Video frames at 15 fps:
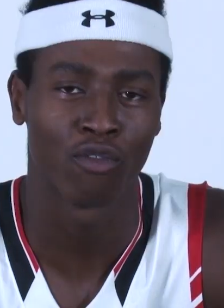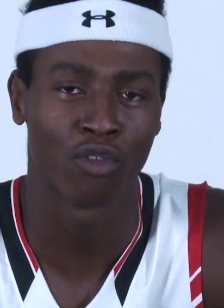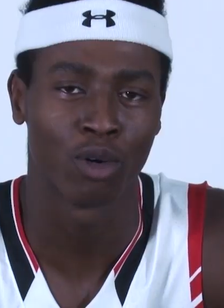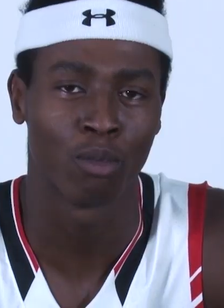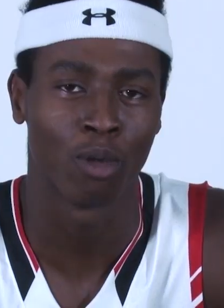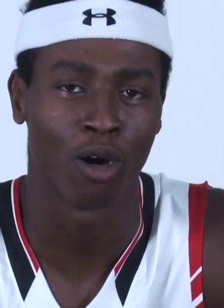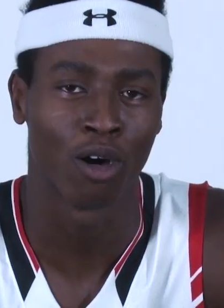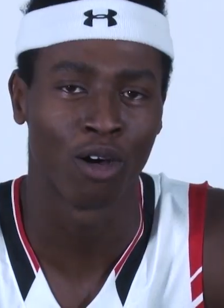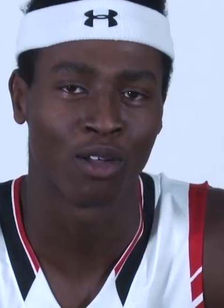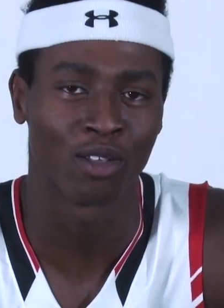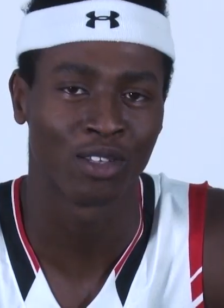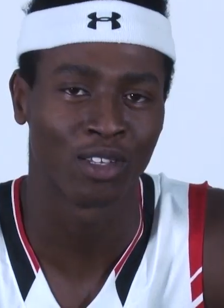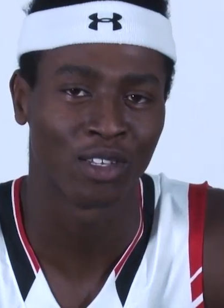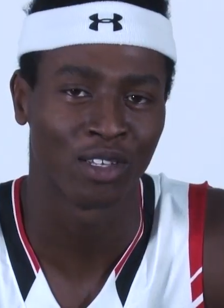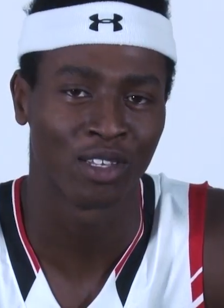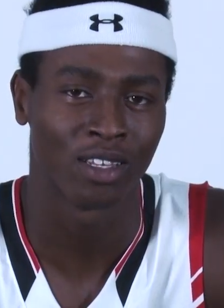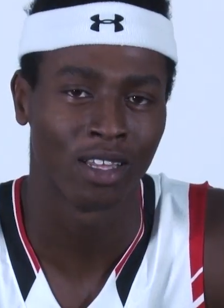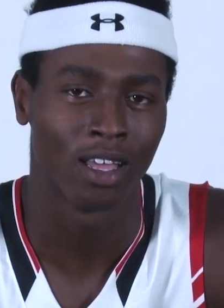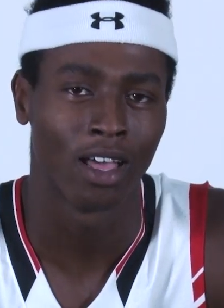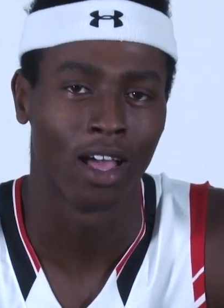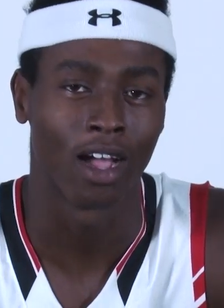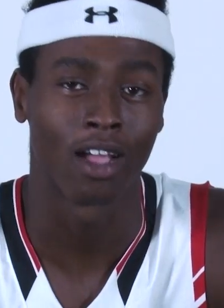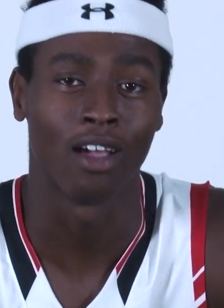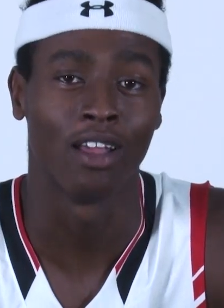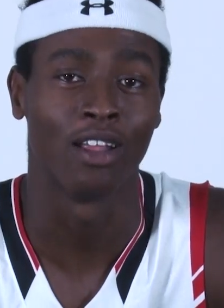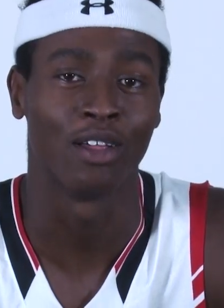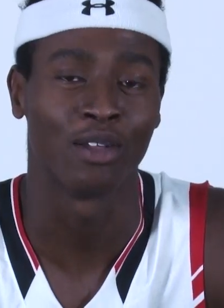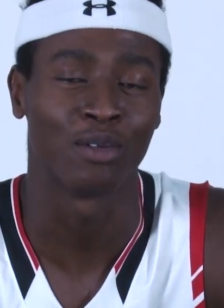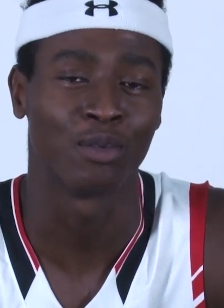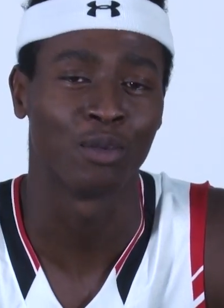Football.
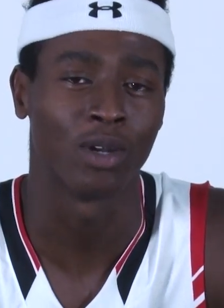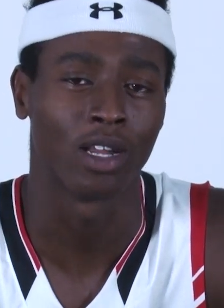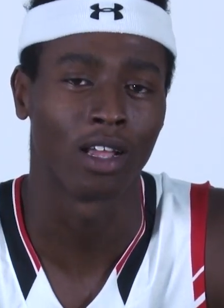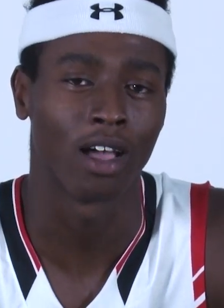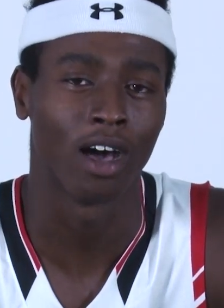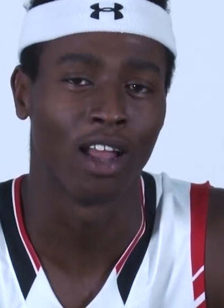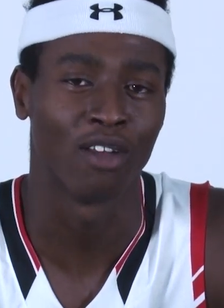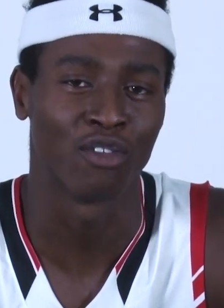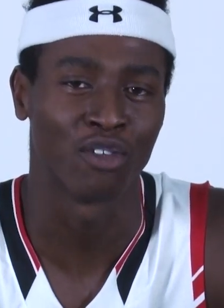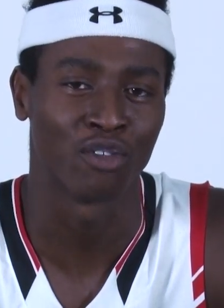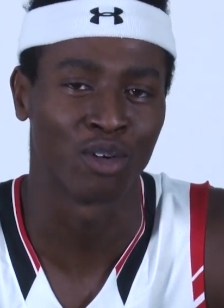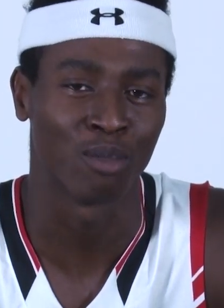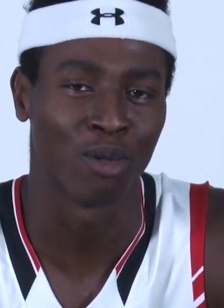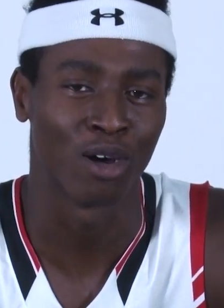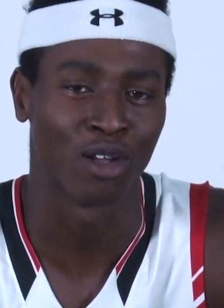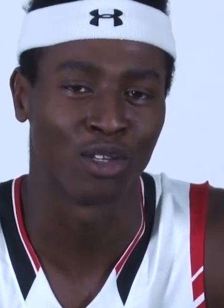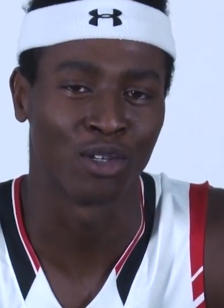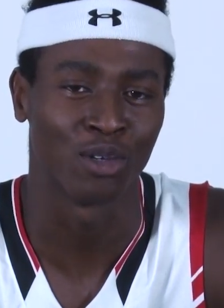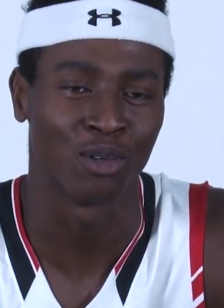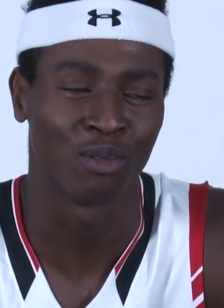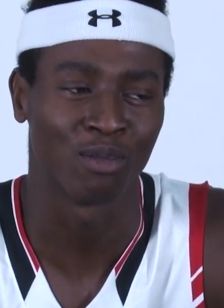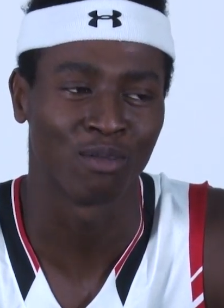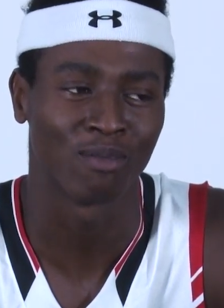Went to college for football too.